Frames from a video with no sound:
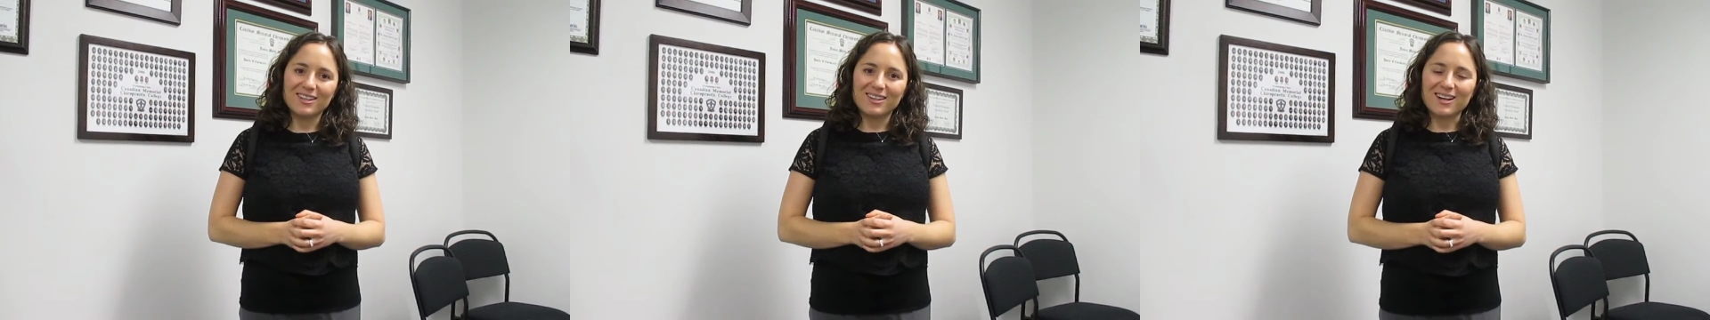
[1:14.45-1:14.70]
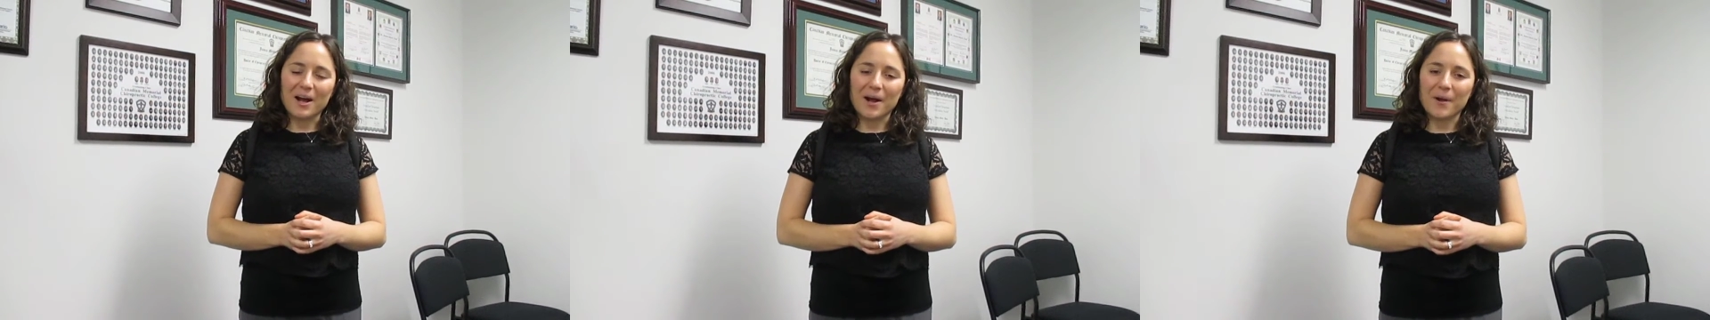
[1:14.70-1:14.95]

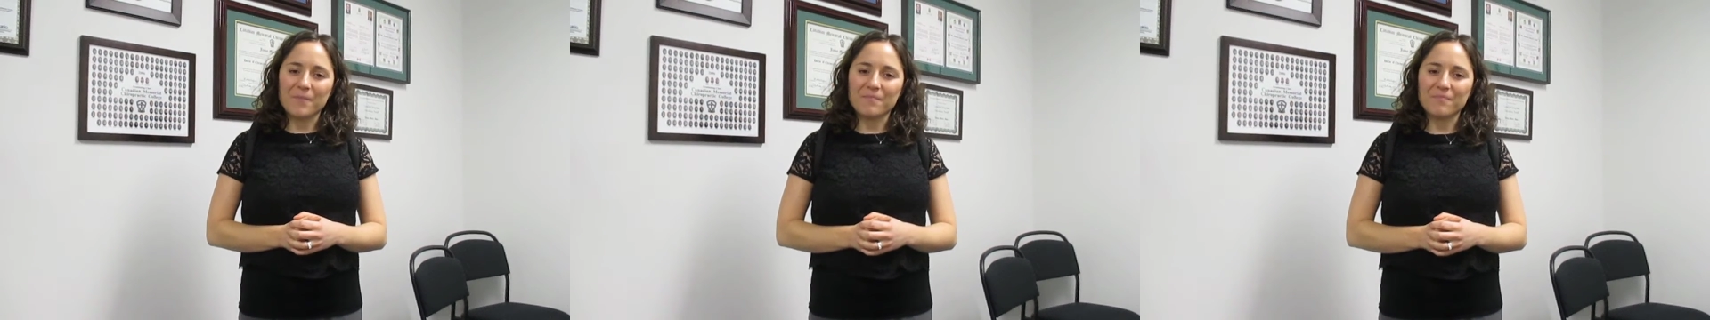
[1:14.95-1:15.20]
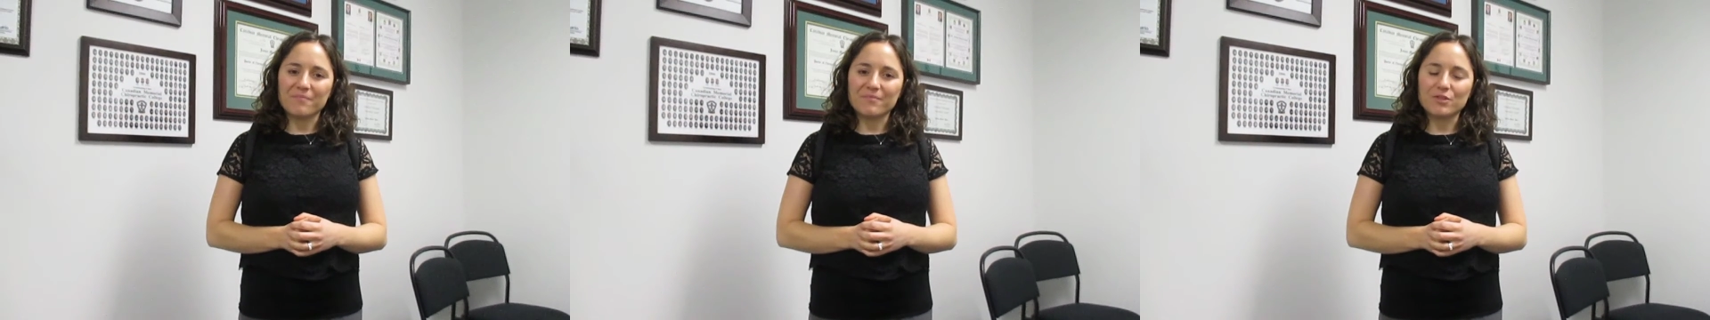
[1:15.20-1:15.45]

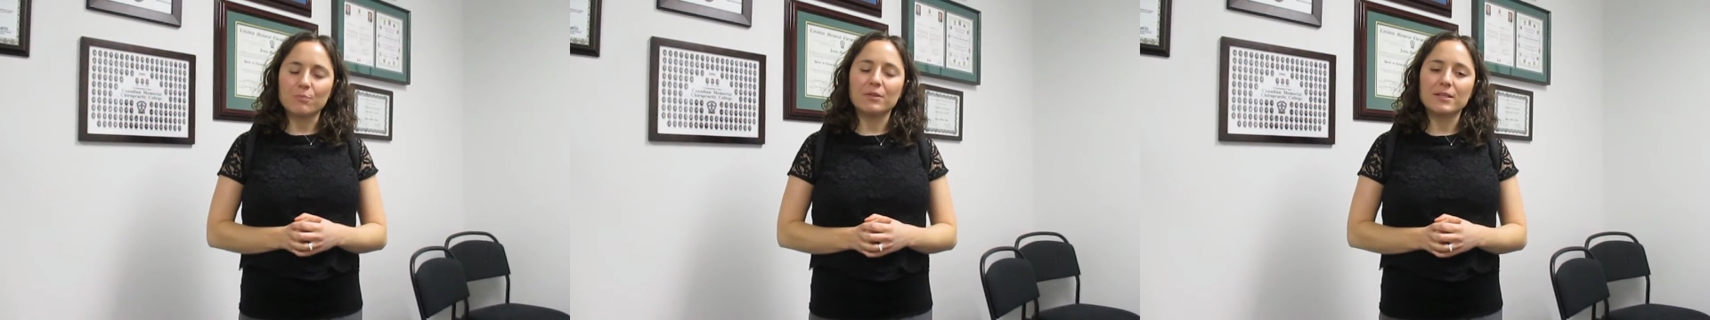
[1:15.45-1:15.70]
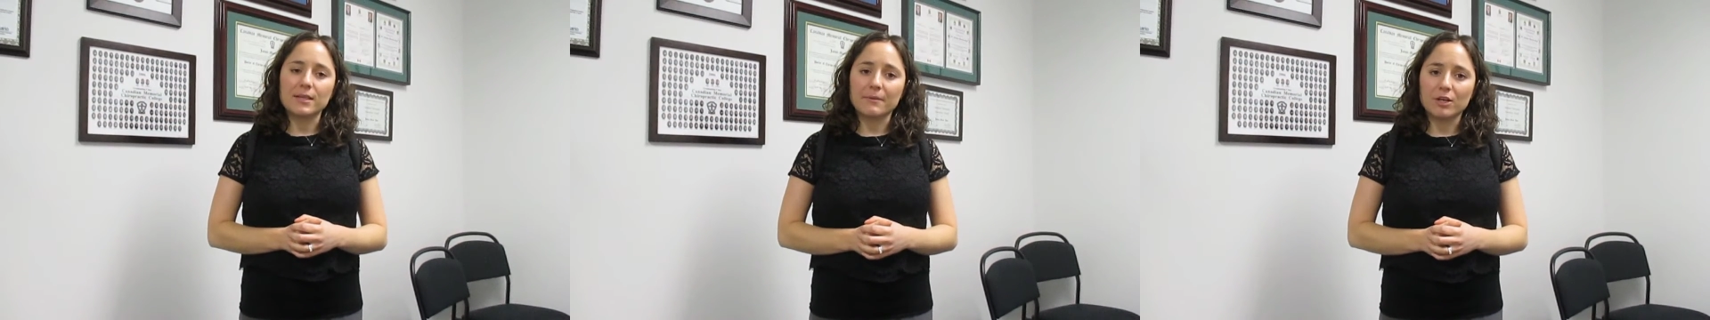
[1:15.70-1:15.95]
Um, so
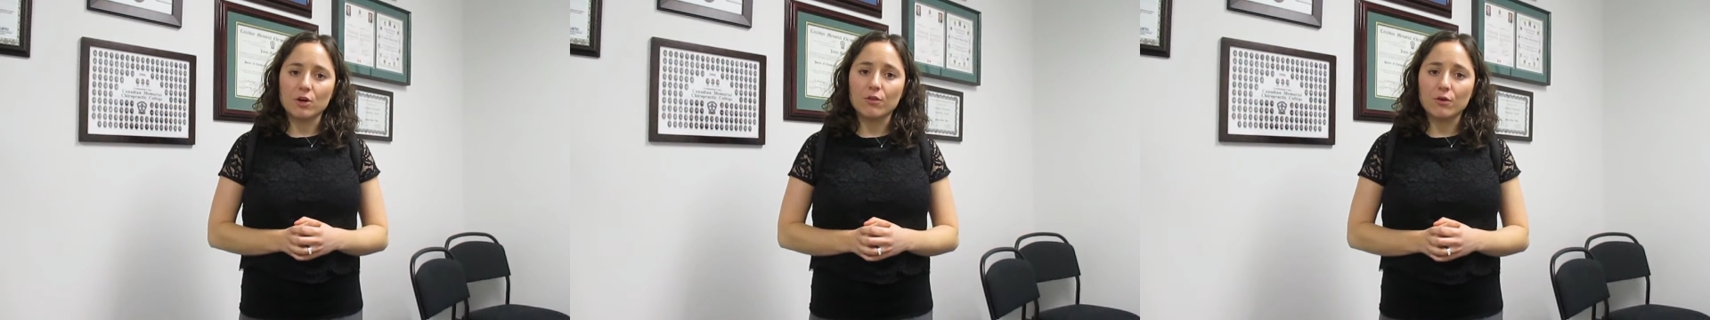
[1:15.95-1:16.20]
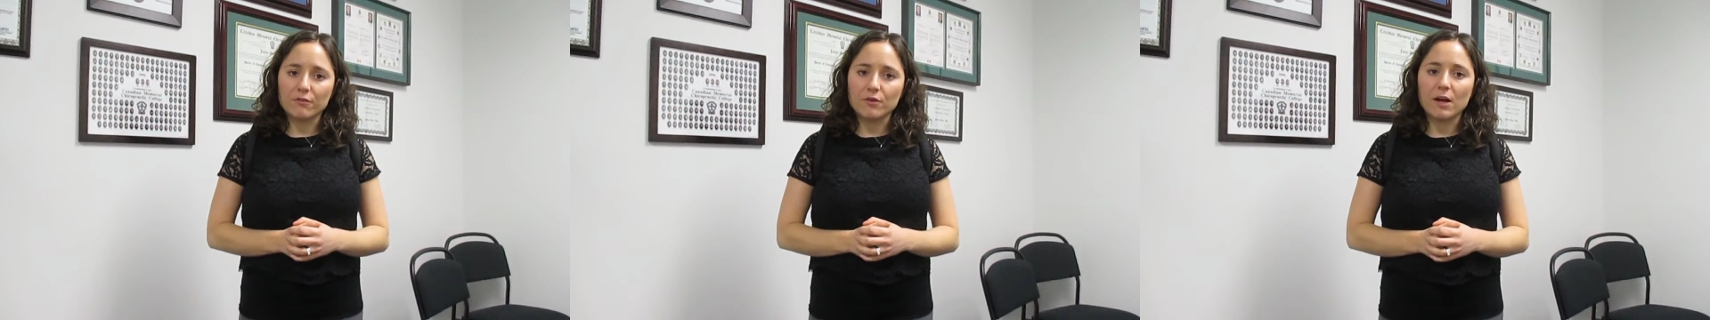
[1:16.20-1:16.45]
please let me know
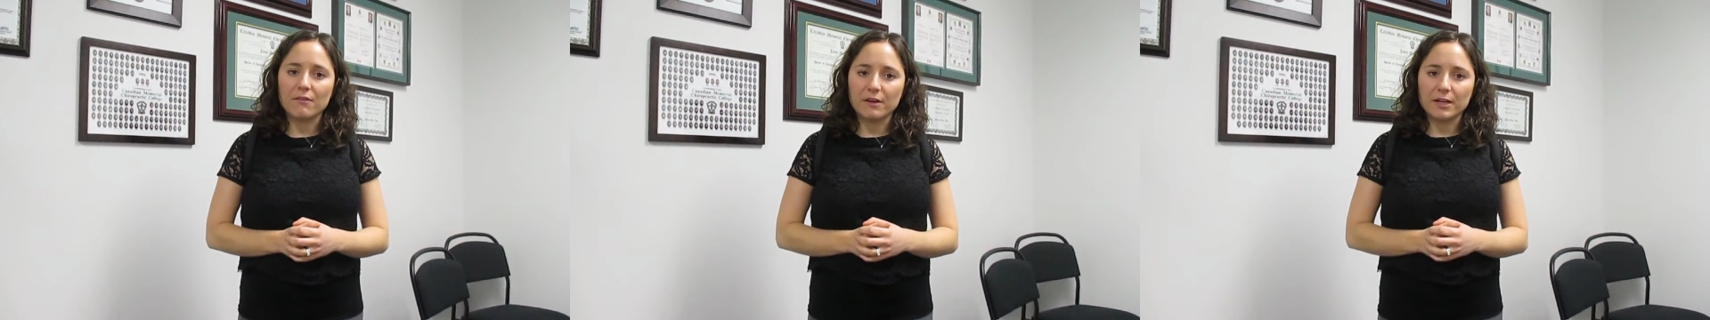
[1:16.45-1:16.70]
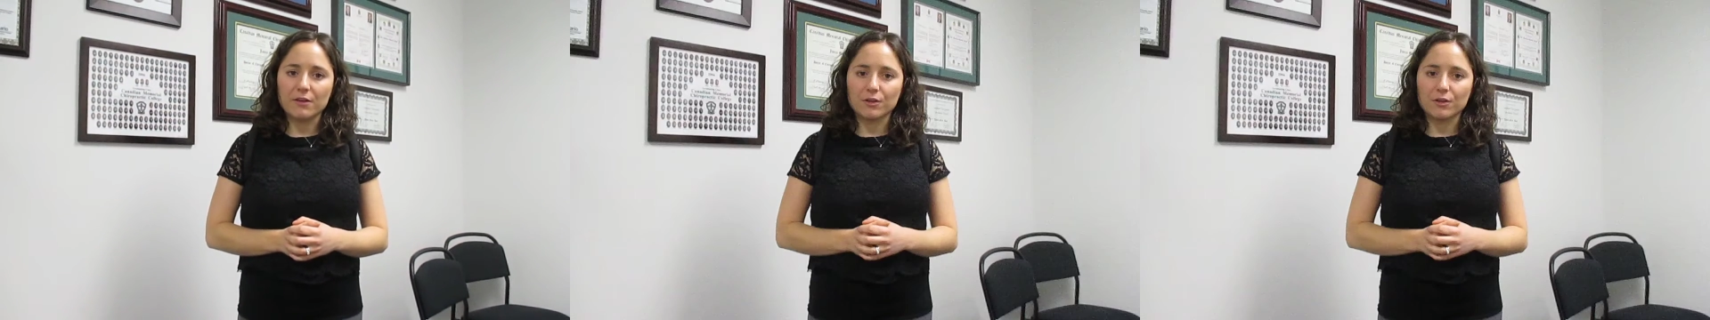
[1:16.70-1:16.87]
though if you have any